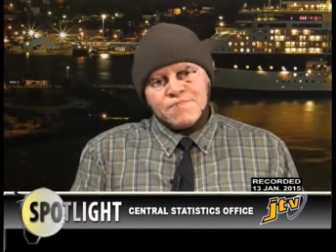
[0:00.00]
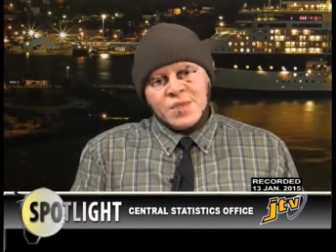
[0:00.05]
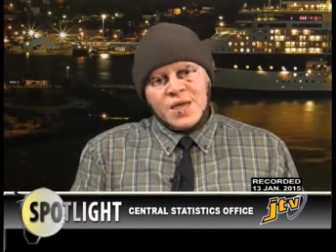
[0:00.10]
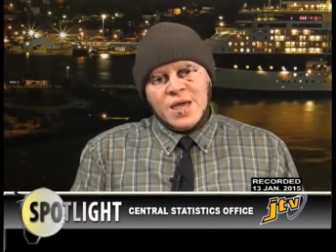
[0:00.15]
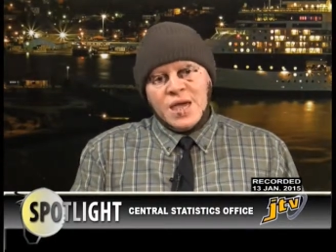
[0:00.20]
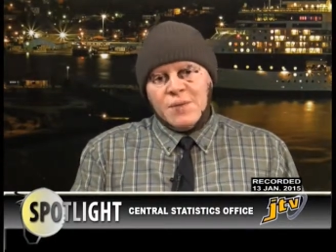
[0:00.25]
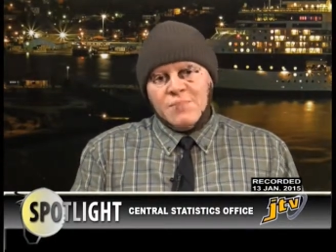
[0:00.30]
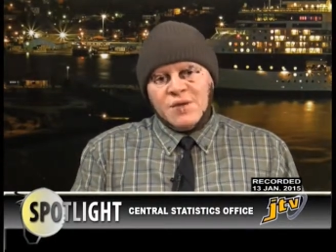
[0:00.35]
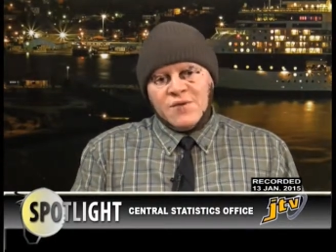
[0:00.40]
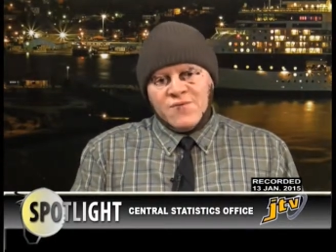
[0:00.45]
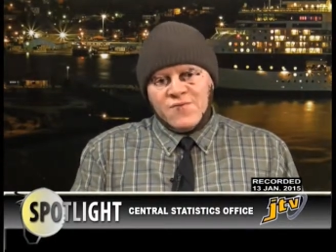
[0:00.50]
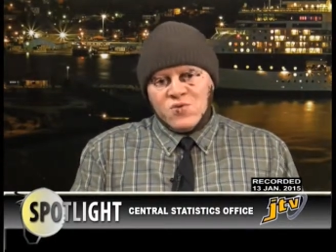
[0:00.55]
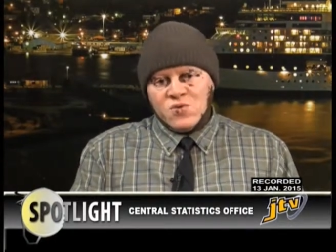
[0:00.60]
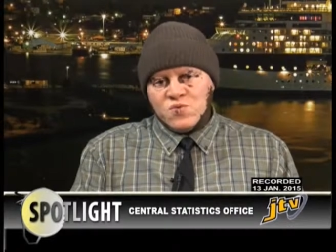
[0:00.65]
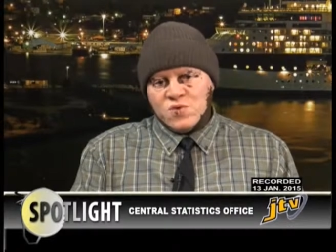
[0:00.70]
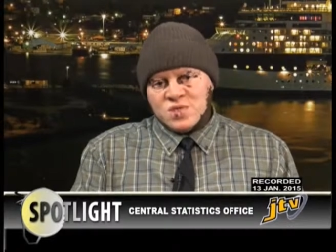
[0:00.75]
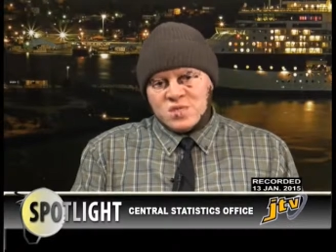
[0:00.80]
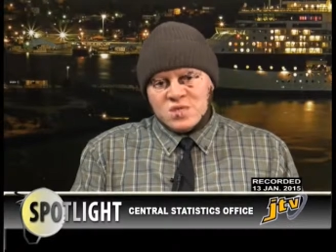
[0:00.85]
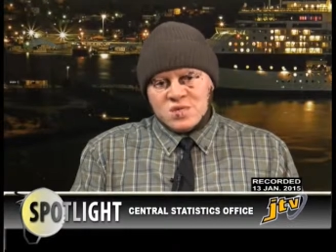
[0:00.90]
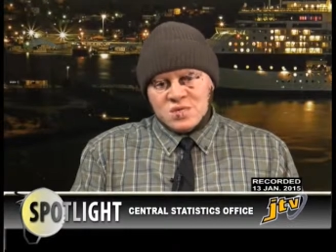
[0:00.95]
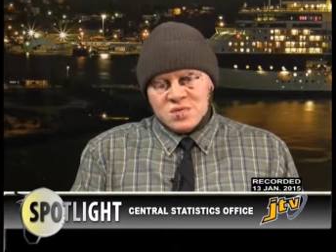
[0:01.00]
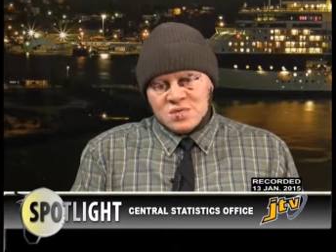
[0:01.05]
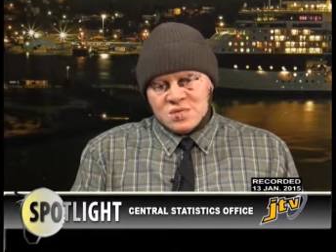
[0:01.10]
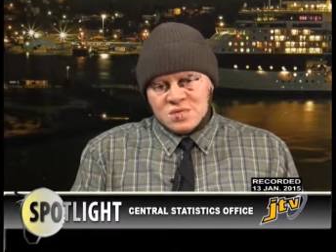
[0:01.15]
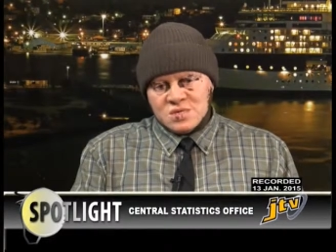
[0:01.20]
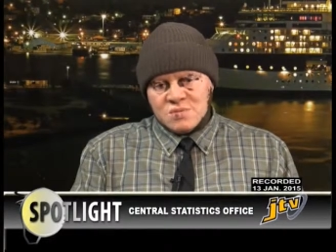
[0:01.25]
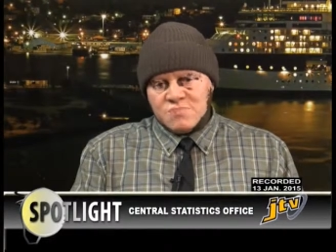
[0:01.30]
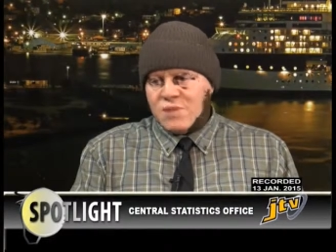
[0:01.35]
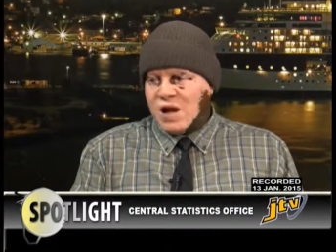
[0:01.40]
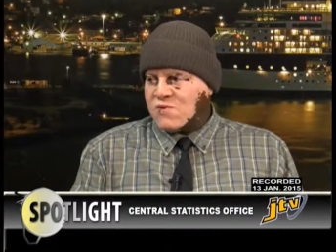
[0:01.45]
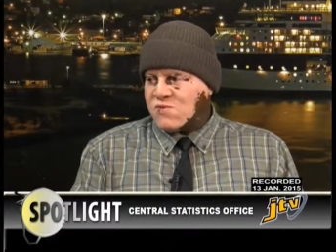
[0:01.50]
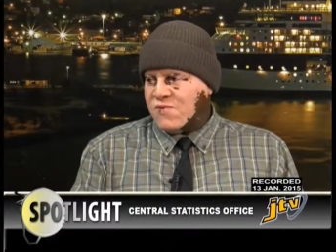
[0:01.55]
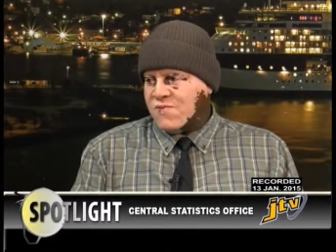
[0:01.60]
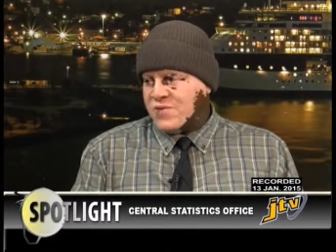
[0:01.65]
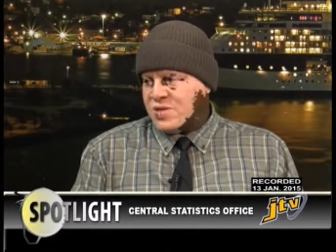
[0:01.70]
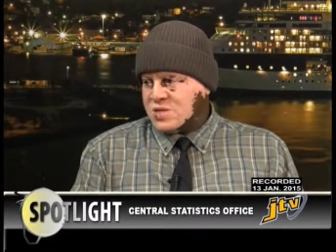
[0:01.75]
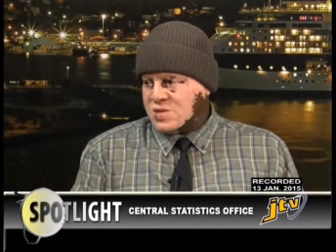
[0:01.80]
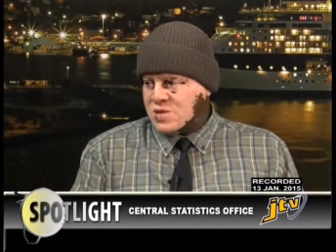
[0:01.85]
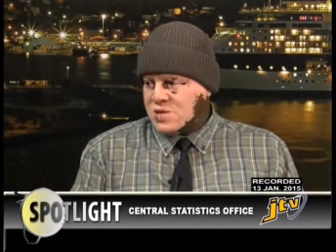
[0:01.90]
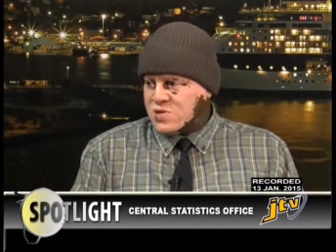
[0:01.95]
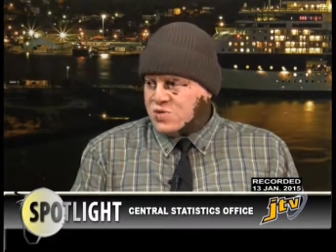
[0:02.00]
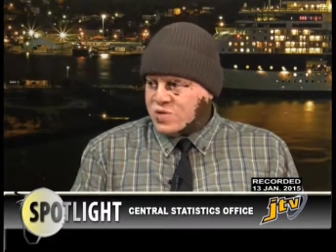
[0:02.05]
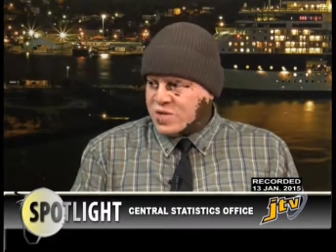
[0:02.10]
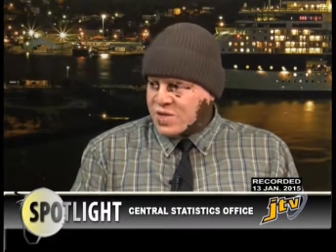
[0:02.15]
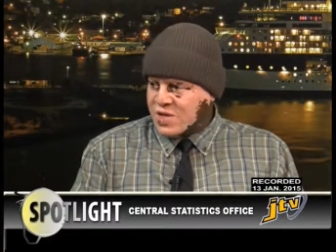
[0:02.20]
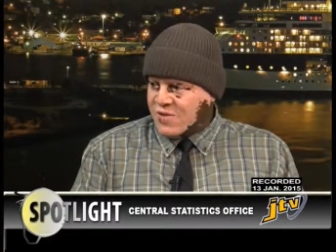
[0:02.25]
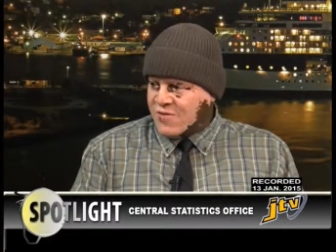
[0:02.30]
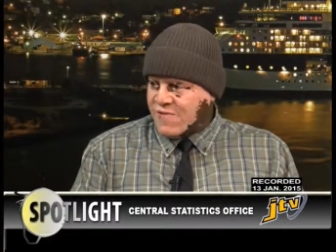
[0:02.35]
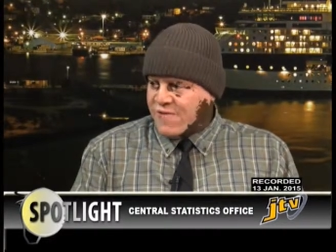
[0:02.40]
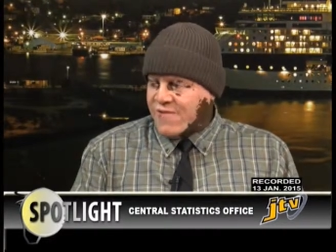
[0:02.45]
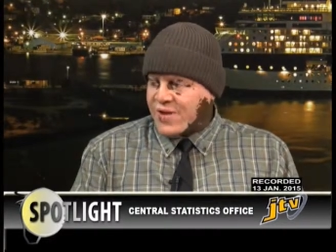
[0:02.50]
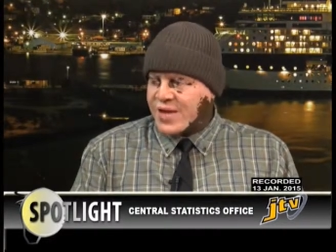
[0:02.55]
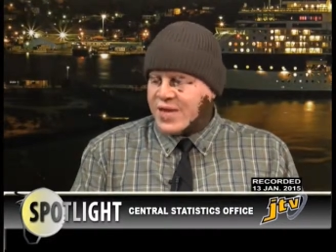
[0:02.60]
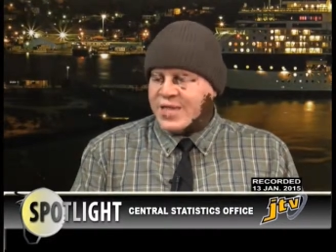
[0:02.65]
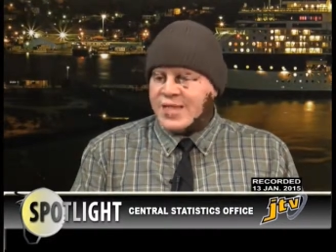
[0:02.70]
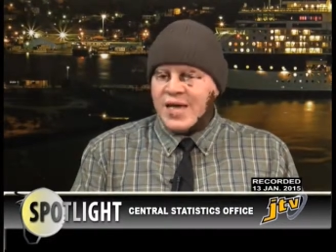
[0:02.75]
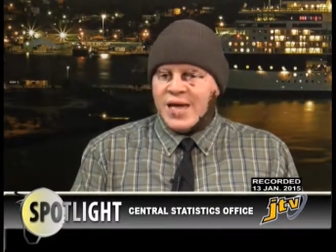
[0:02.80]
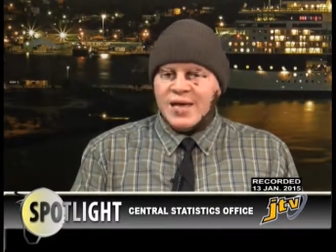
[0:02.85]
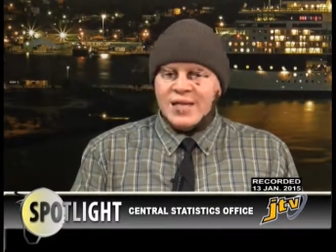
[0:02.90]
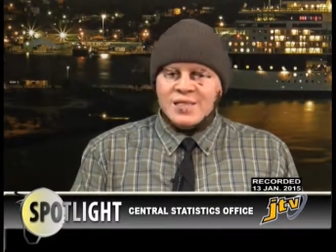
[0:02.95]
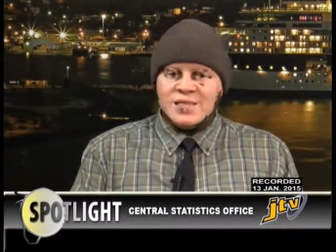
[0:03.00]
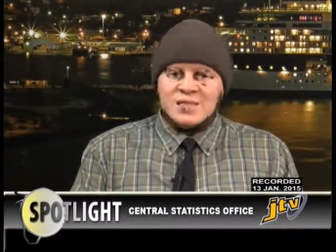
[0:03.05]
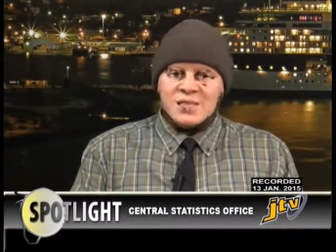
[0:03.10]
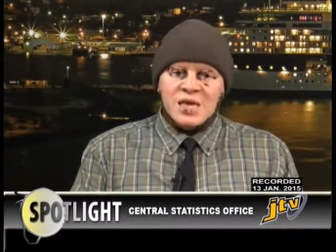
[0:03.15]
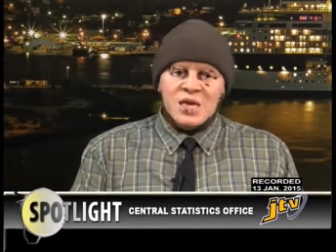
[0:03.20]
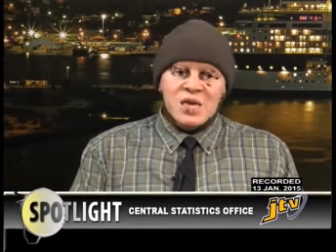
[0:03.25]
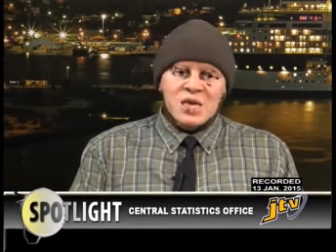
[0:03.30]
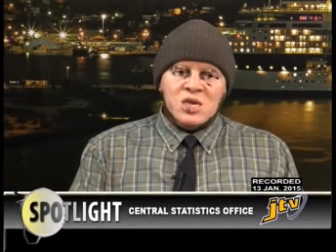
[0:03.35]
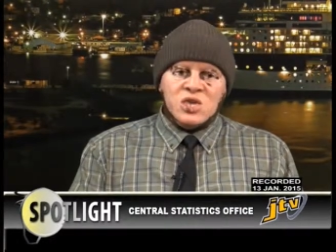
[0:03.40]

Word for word: MFU, which is Macrofiscal Unit in Finance.